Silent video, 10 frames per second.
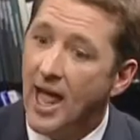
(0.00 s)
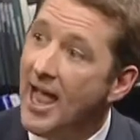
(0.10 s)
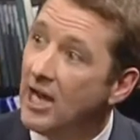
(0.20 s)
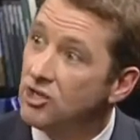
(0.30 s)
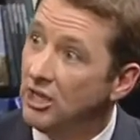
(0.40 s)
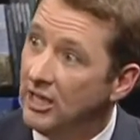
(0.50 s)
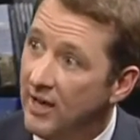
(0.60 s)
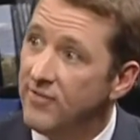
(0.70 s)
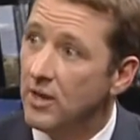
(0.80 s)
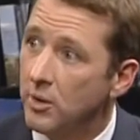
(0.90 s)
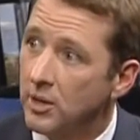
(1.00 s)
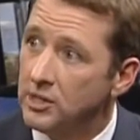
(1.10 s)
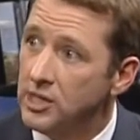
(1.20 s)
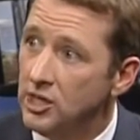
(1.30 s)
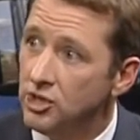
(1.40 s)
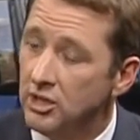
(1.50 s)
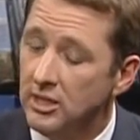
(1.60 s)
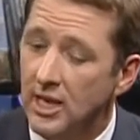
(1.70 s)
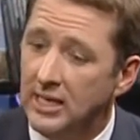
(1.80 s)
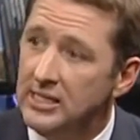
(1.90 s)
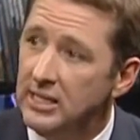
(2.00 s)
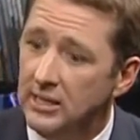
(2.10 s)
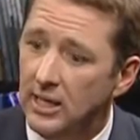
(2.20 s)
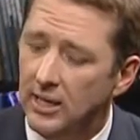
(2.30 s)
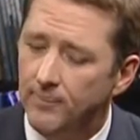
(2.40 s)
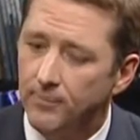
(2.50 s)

and I actually left that organization in nineteen